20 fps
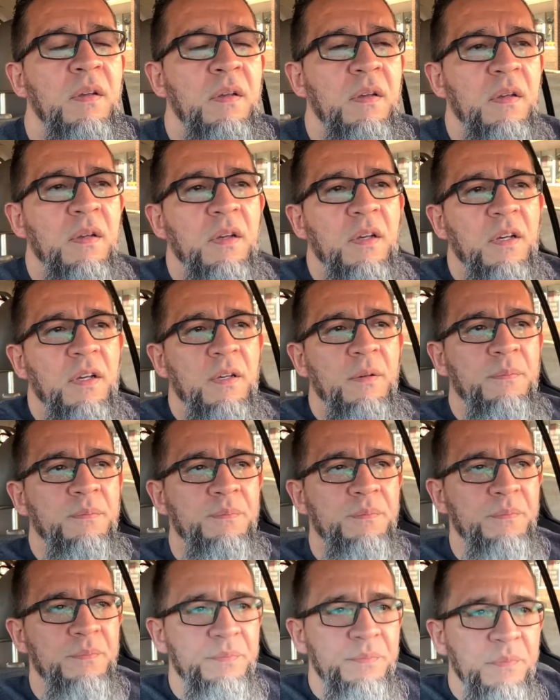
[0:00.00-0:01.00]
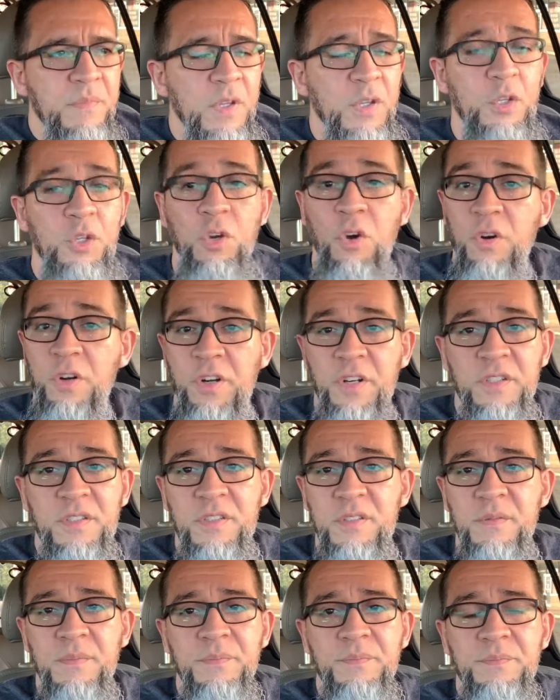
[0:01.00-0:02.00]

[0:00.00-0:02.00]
on. Yogurts,